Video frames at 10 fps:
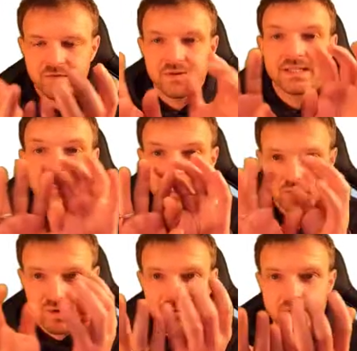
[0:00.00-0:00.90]
physically
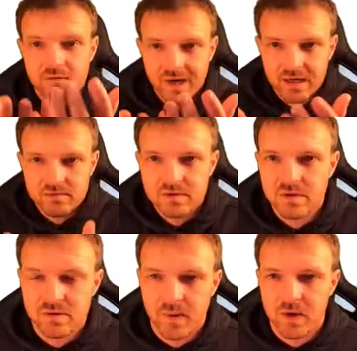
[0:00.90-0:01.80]
wraps around
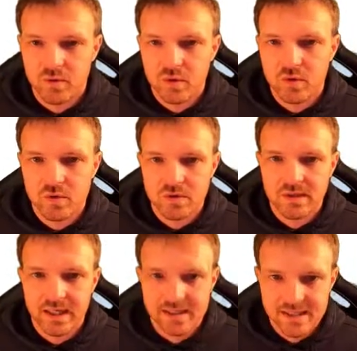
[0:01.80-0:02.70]
the spinal cord
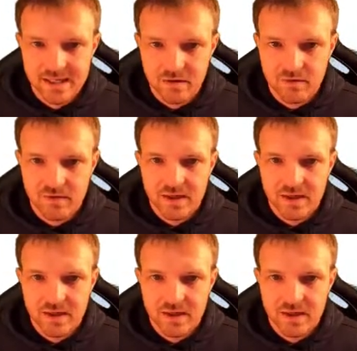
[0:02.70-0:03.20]
itself.